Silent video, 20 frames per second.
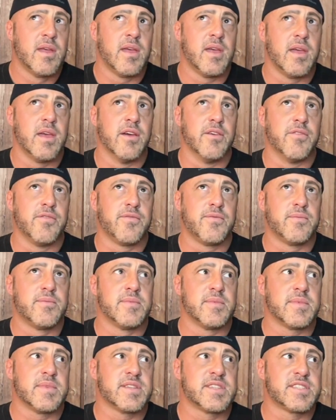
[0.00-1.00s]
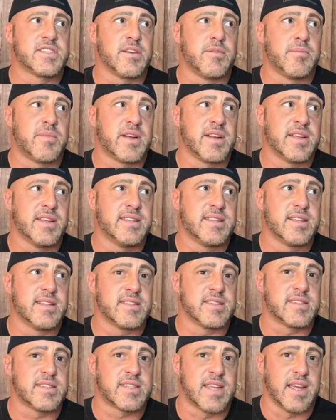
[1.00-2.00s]
if somebody
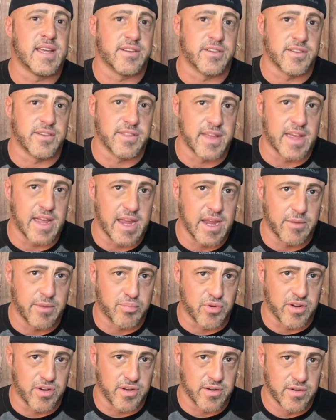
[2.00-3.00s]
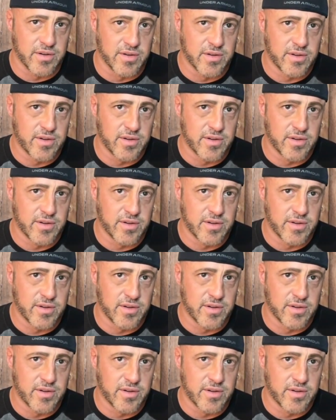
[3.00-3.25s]
didn't stand on the apron